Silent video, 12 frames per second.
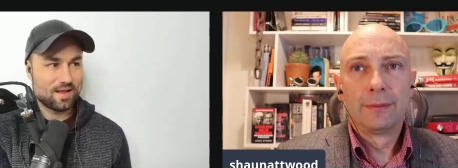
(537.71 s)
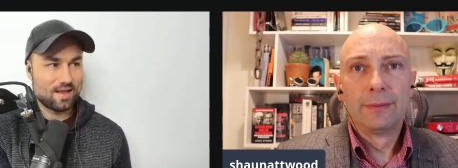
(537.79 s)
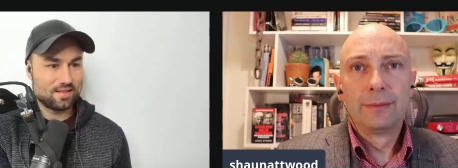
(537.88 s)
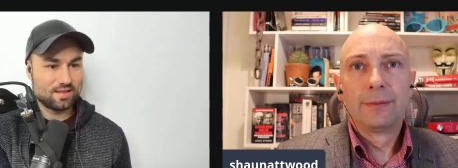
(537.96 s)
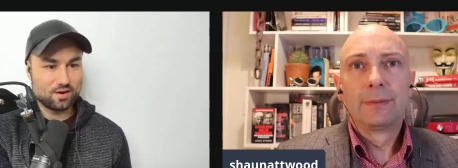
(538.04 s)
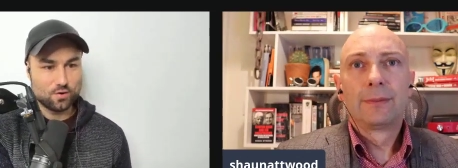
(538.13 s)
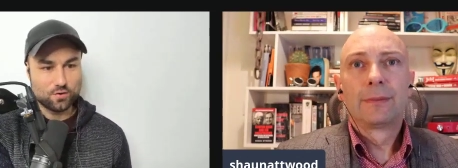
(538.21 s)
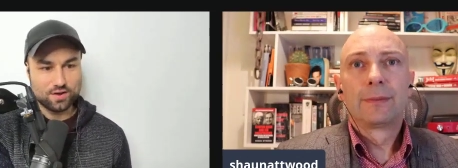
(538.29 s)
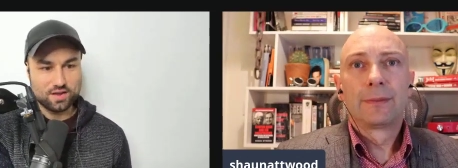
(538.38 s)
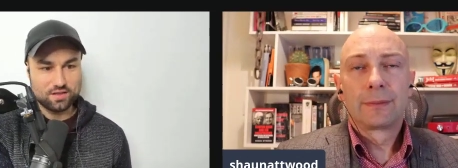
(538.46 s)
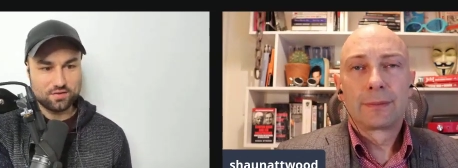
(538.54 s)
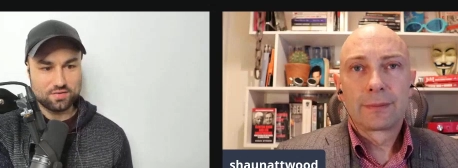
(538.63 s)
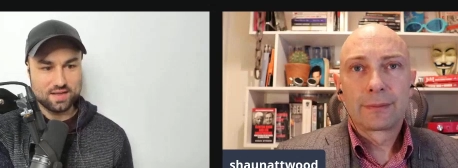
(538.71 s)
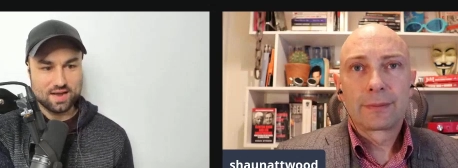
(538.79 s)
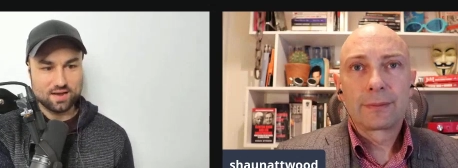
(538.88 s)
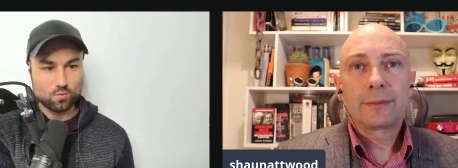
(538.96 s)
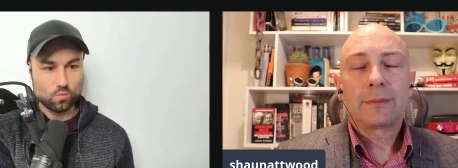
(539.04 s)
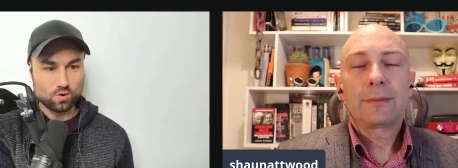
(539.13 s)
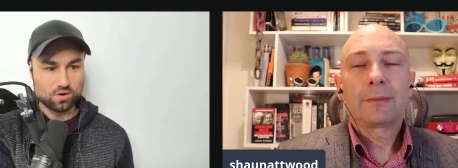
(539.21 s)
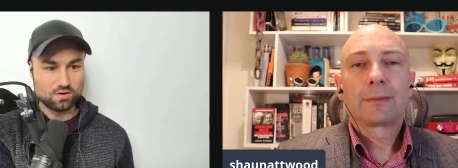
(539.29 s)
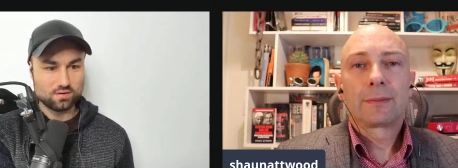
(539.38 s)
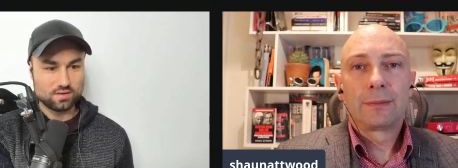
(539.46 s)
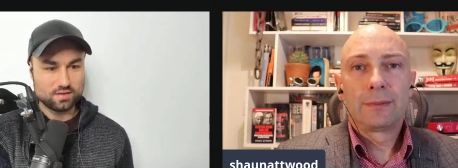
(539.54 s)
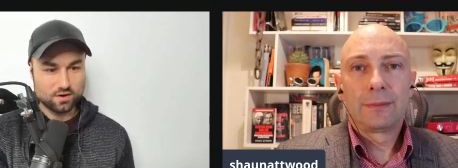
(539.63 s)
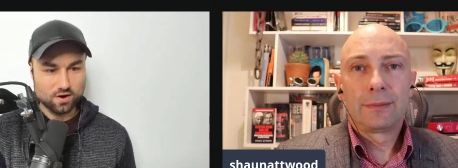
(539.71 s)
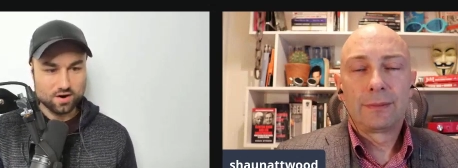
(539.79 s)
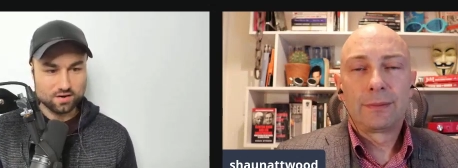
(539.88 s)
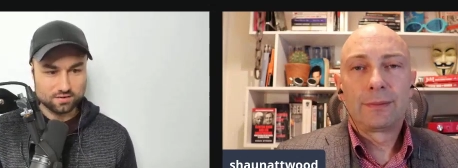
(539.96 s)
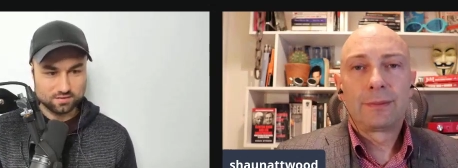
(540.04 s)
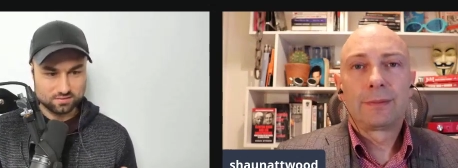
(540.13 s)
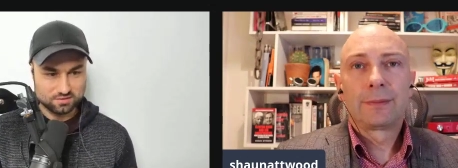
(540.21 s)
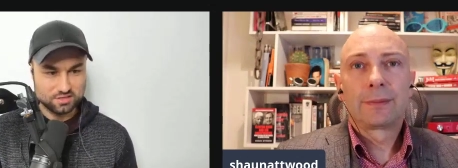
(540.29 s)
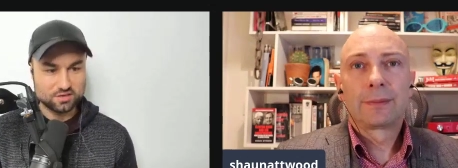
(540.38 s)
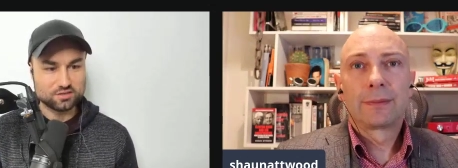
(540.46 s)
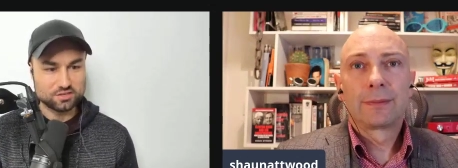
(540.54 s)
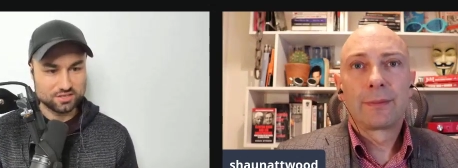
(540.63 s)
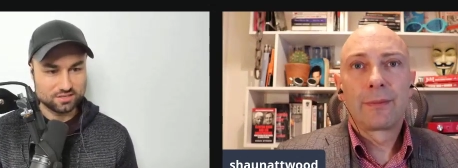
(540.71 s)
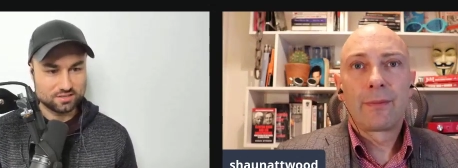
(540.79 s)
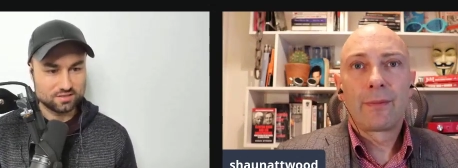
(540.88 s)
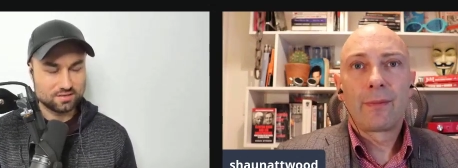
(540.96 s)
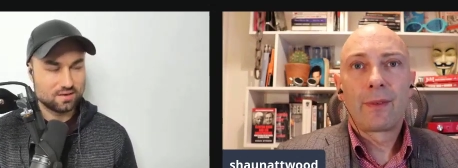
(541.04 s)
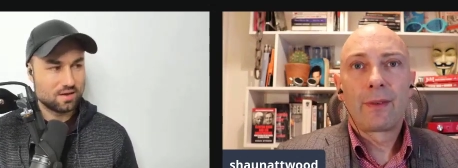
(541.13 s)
Speaker 1: and then going into that world, there are synergies.